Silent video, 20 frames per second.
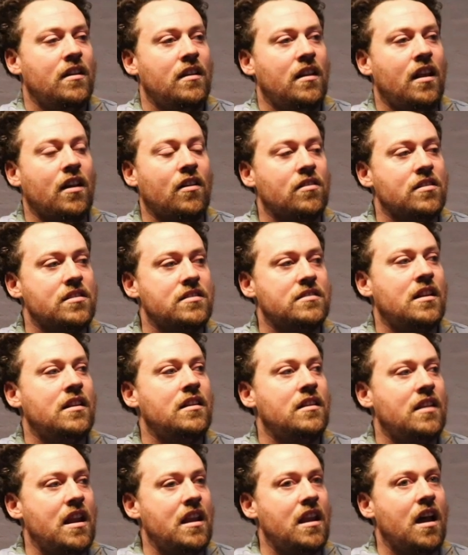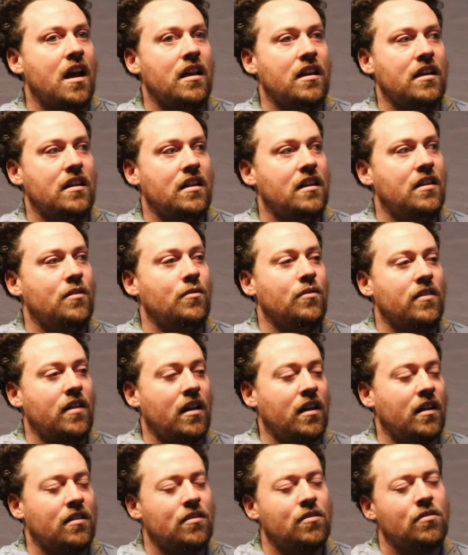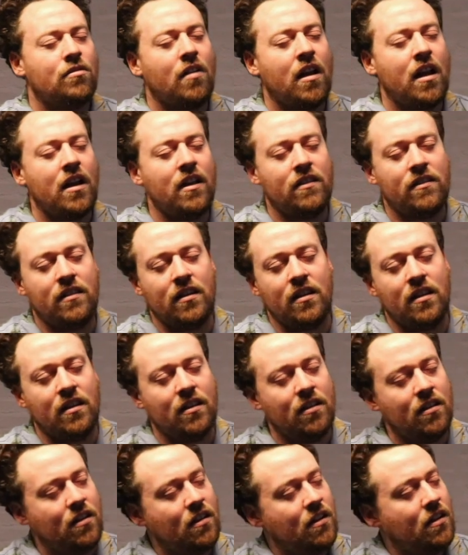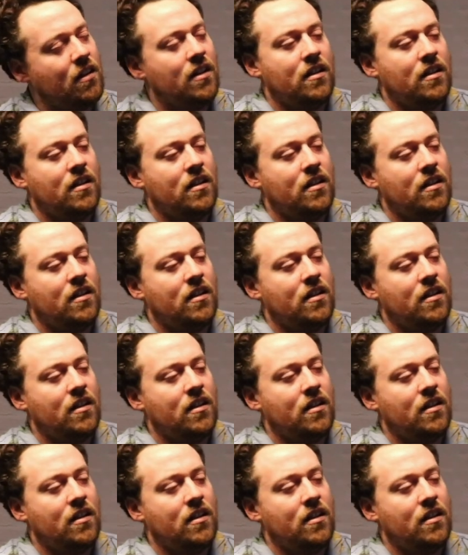Like on a Sunday night, it was like crazy